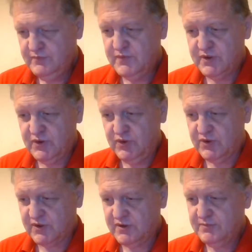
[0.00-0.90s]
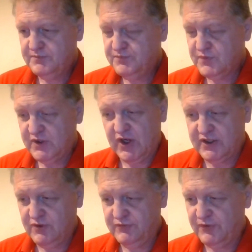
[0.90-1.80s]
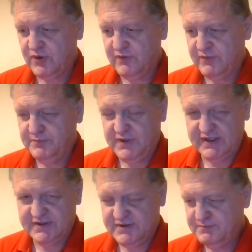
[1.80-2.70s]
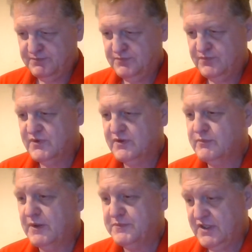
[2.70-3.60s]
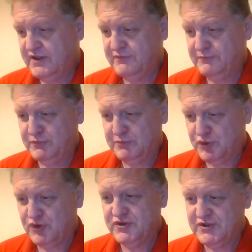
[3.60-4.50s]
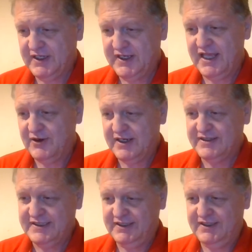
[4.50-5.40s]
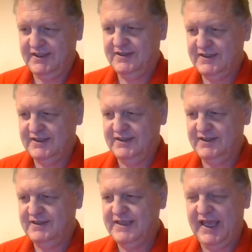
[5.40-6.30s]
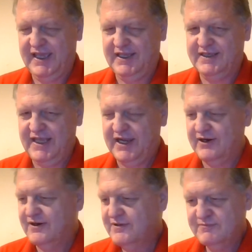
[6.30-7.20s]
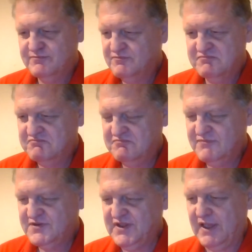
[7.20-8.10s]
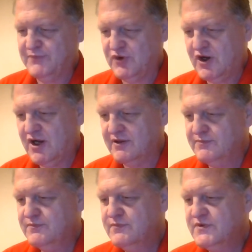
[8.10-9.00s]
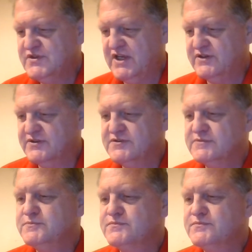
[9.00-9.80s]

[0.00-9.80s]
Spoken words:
Neuter. Well, you already know 4 of them because I'll tell you the plurals right now are d, dane, dare. Same for all genders.